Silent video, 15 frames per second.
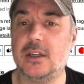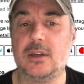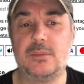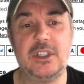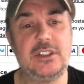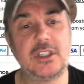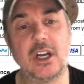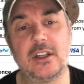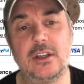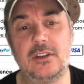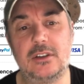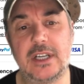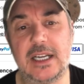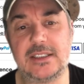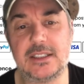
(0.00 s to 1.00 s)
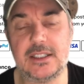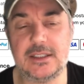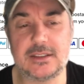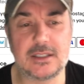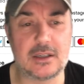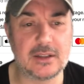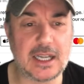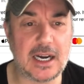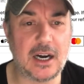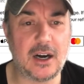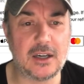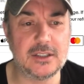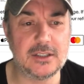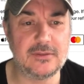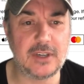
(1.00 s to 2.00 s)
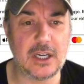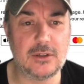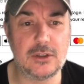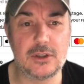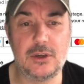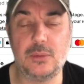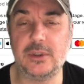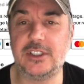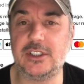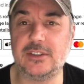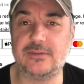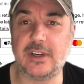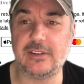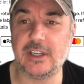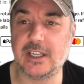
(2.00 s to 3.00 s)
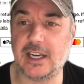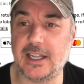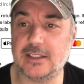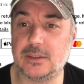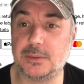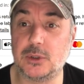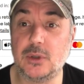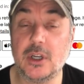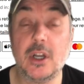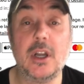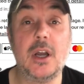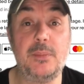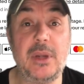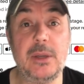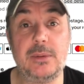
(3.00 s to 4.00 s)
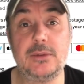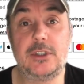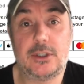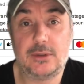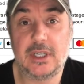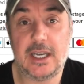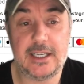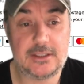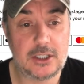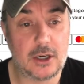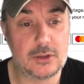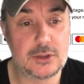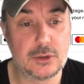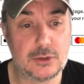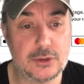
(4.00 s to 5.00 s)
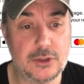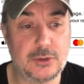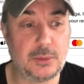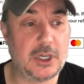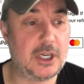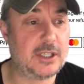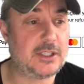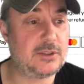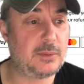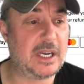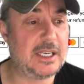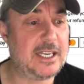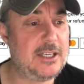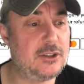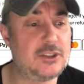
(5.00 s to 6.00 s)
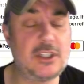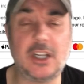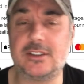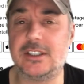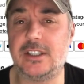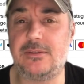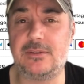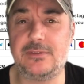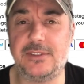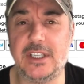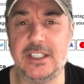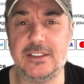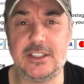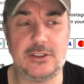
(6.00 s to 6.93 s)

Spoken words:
But it's got the look, hasn't it? It's got that Art Nouveau look, which is very collectible. And people do collect Charles Horner's work as well. He does lots of different things.